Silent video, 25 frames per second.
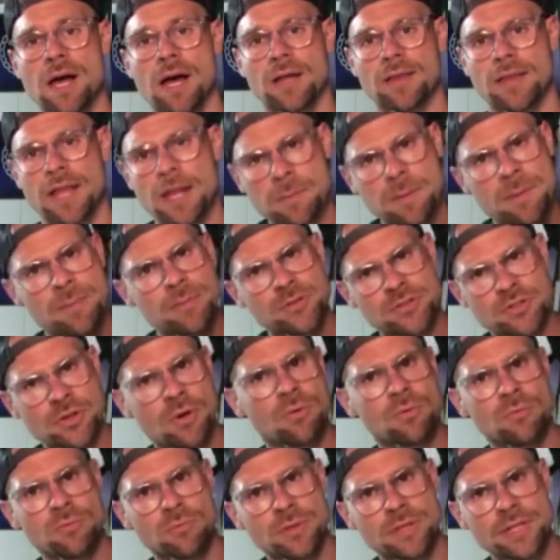a lot of people
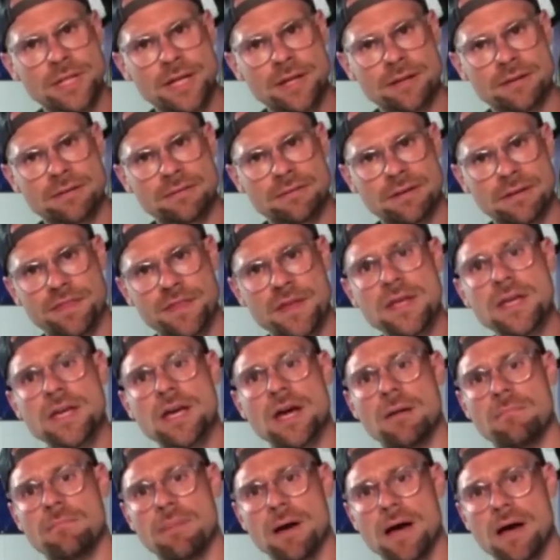don't really think
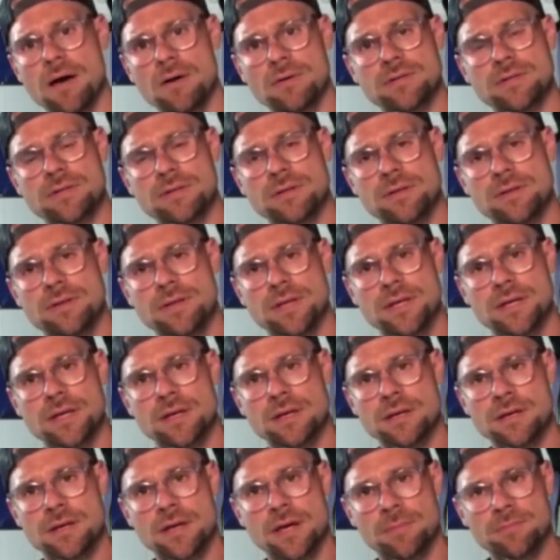about
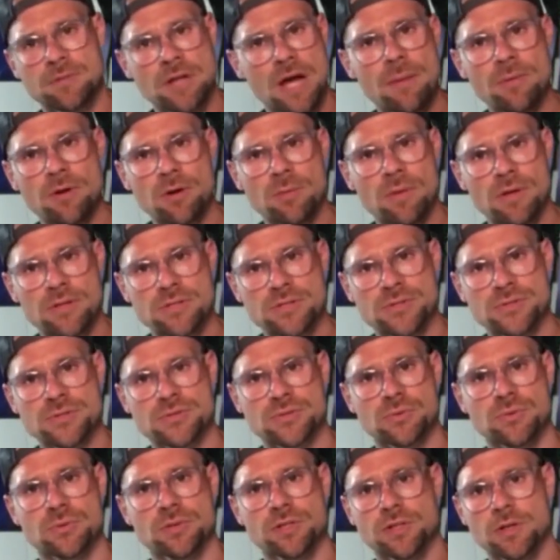the abdominal muscles
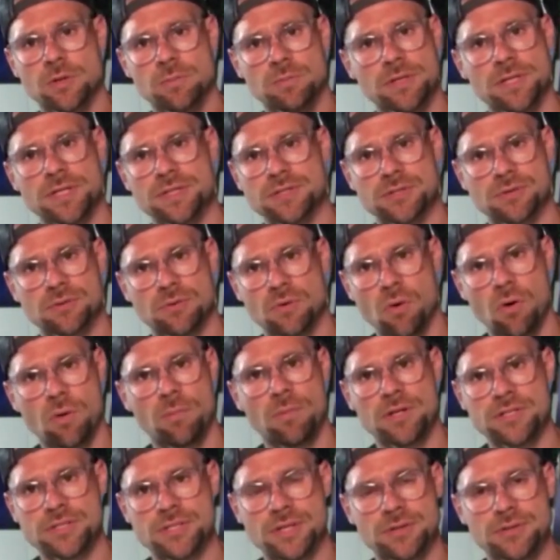or the obliques or core
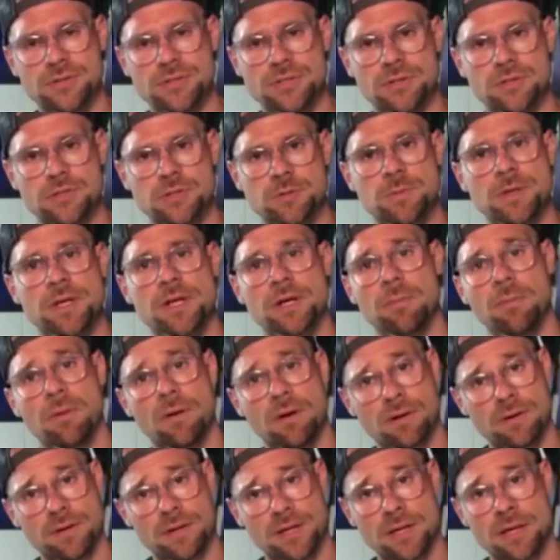musculature as being a
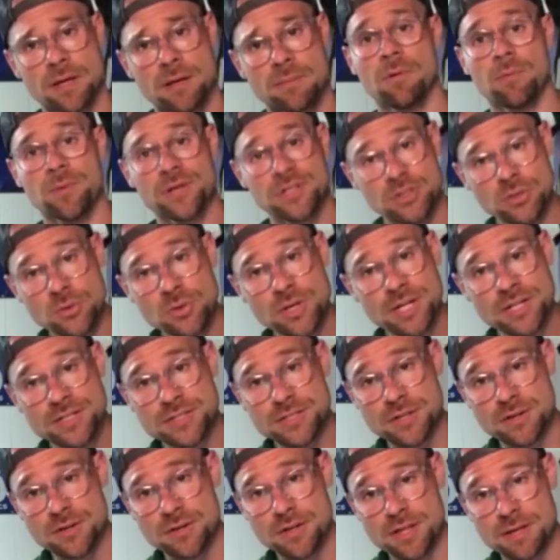part of the hip, but we do
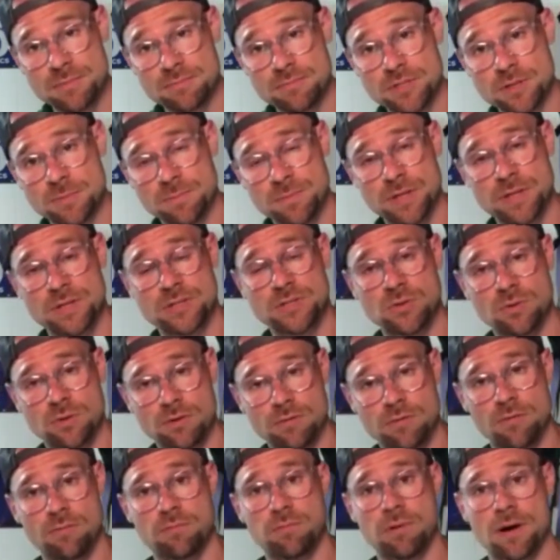consider them to be sort
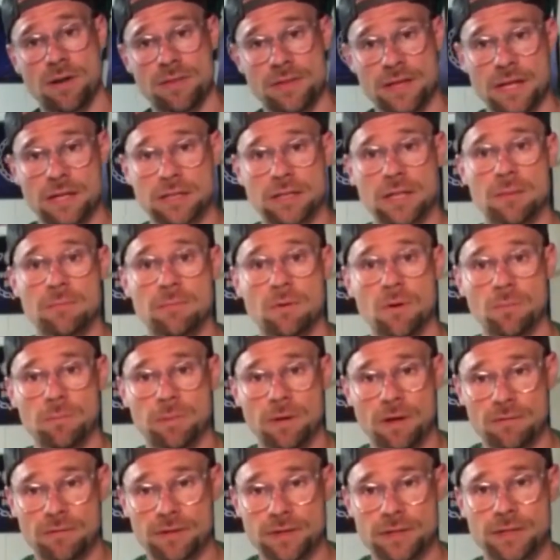of a part of that
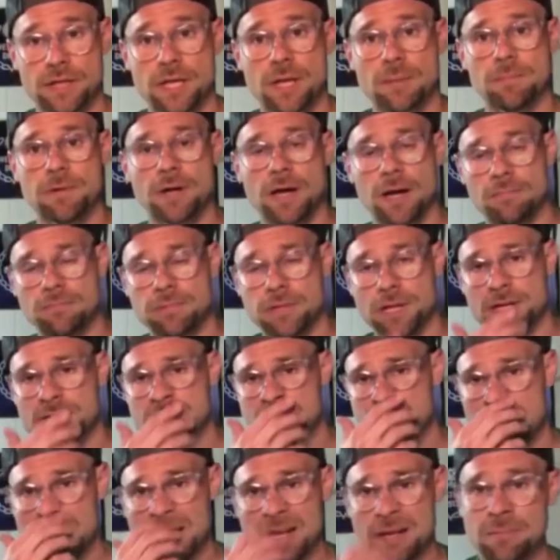lumbopelvic hip
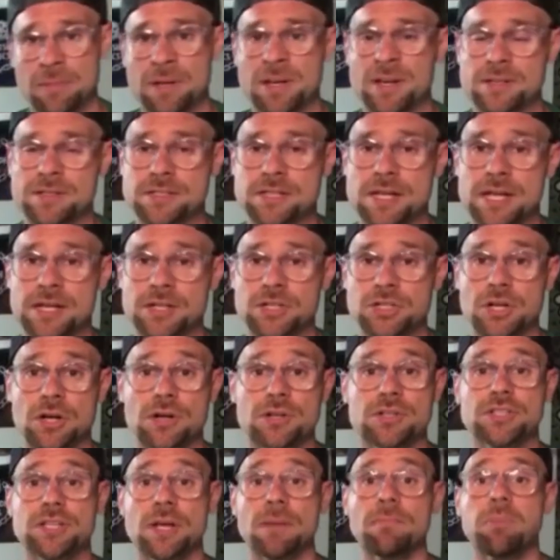complex because they share
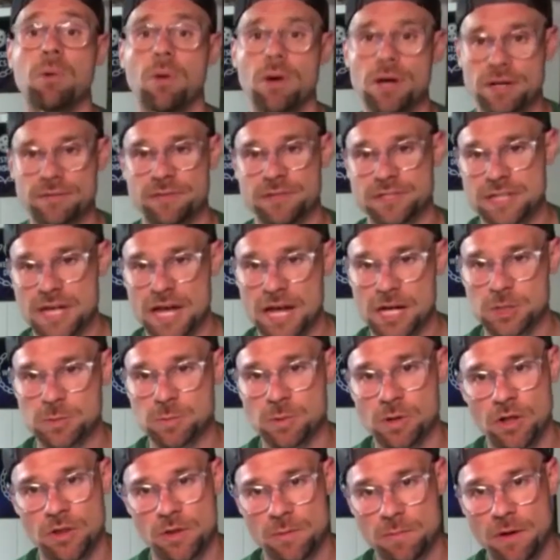some point of
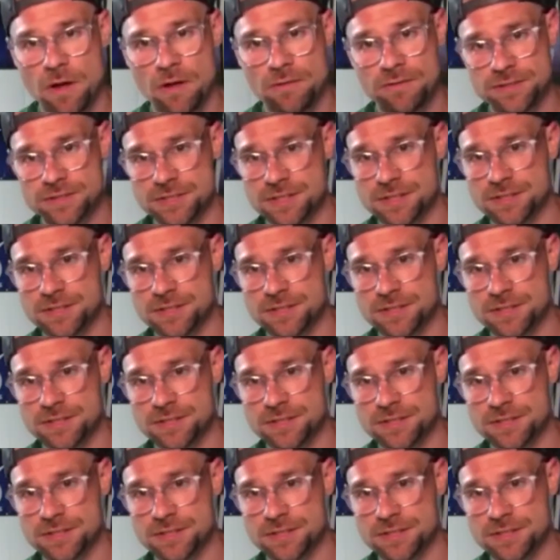attachment on the pelvis